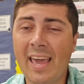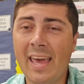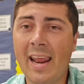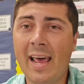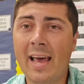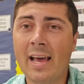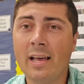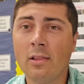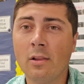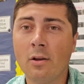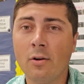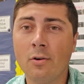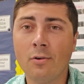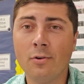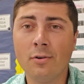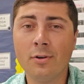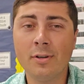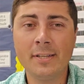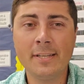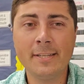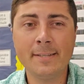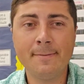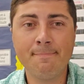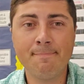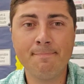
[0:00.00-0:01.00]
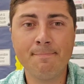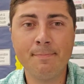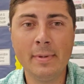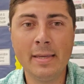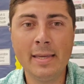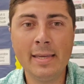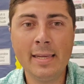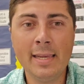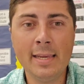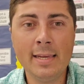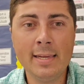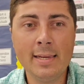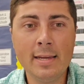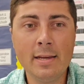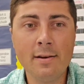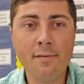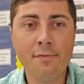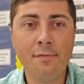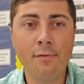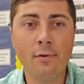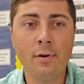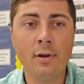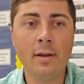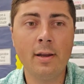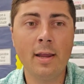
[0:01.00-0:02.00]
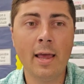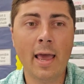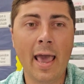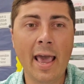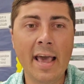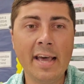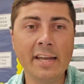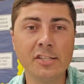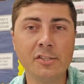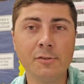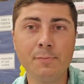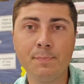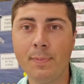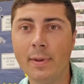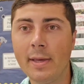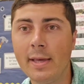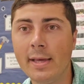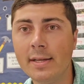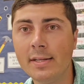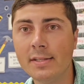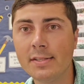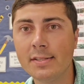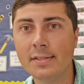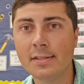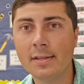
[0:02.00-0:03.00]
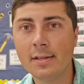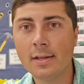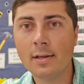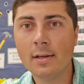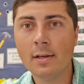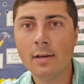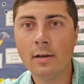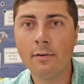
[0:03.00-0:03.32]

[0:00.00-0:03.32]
and I learned many different aspects